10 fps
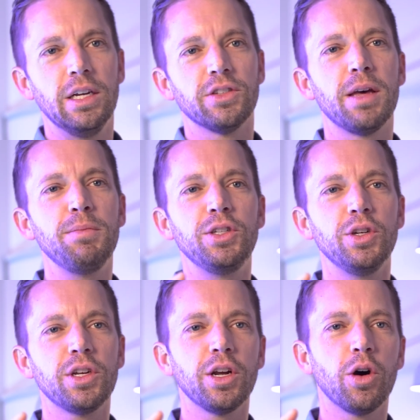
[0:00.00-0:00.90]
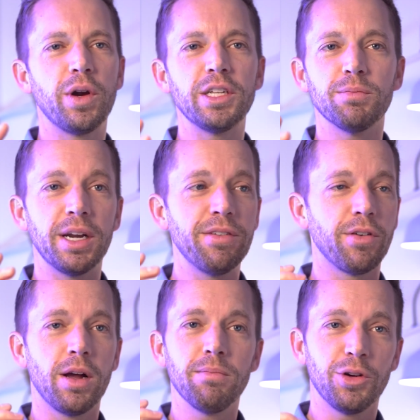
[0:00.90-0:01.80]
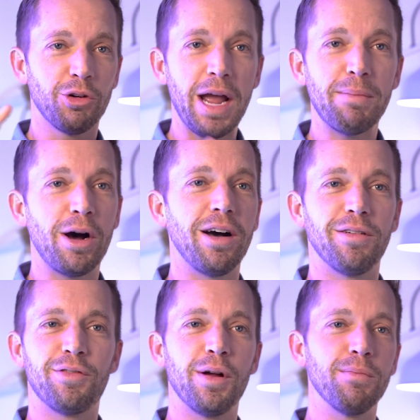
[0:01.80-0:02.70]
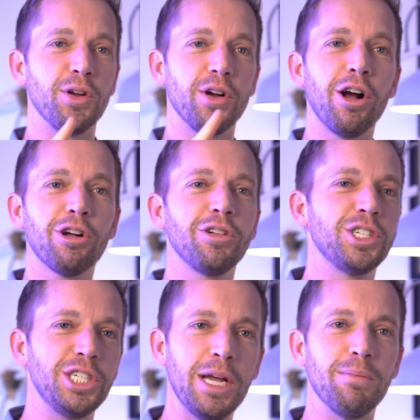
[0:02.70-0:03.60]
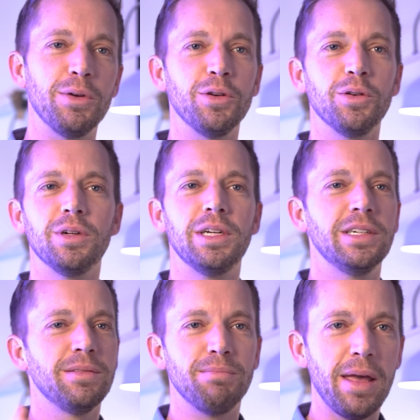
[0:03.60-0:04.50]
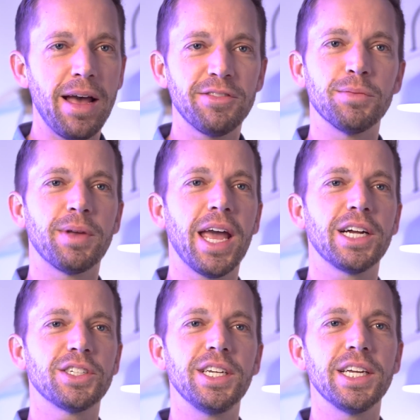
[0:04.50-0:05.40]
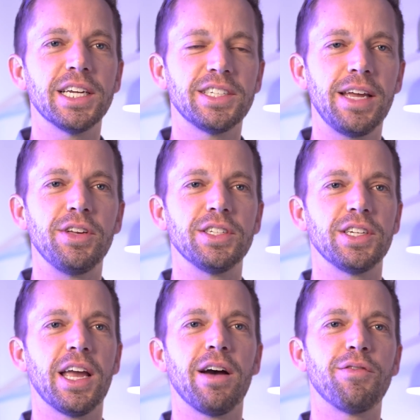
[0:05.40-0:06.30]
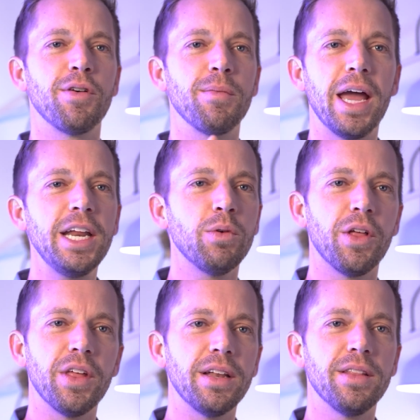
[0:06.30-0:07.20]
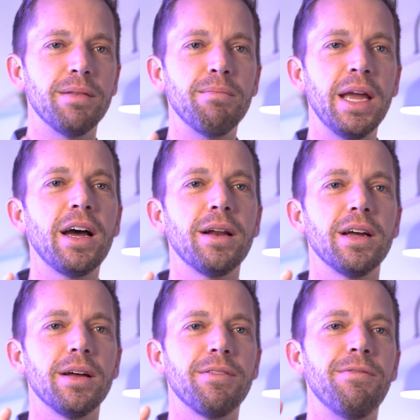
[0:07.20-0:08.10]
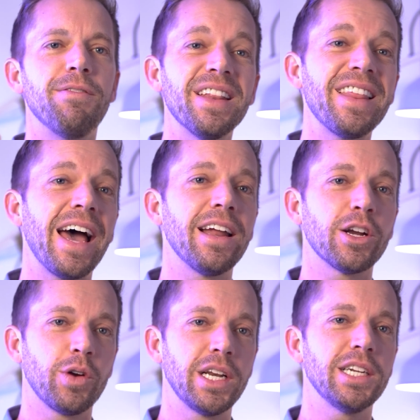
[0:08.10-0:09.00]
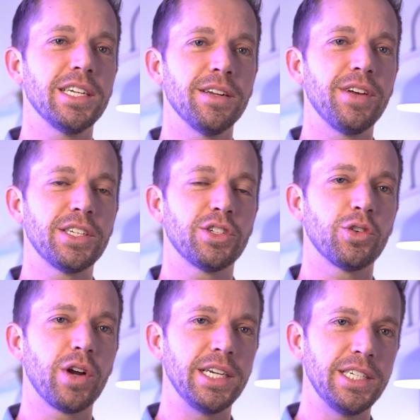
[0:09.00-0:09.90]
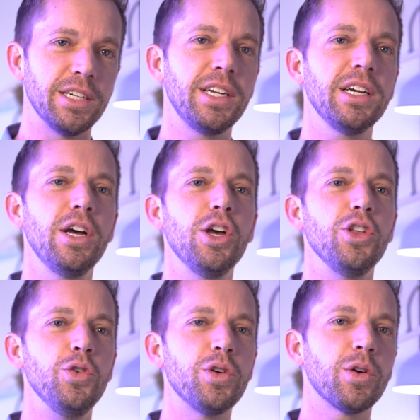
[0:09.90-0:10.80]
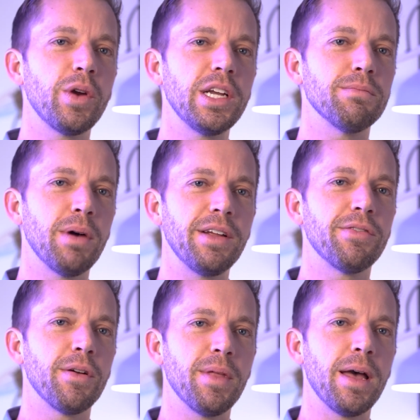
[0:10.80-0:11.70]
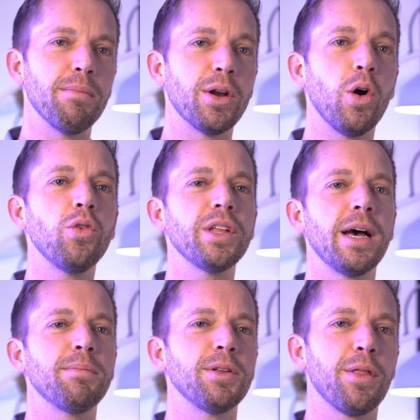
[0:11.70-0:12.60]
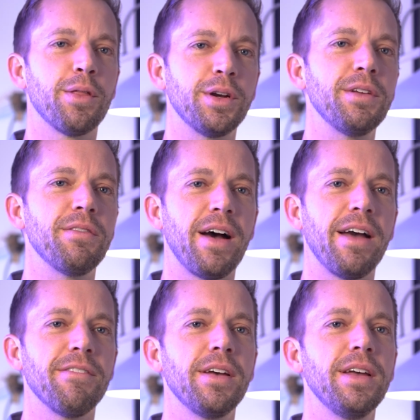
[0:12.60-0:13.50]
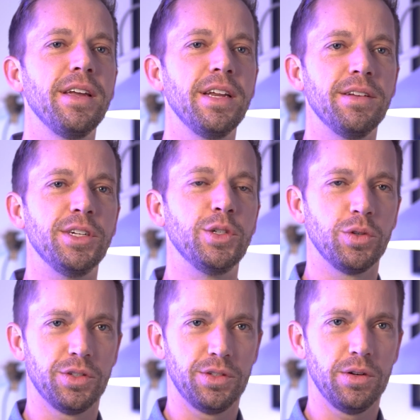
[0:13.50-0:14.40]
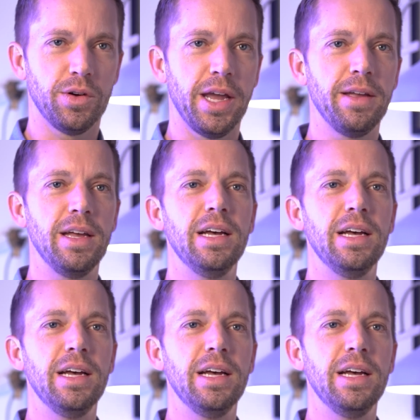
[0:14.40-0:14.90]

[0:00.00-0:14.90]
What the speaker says: So that means you can go raise money from grandma, from your Uncle Jim, who may have some cash sitting in a savings account, from anyone that may not fit that accredited investor criteria. You can raise money from them, but only up to 35 individuals, okay?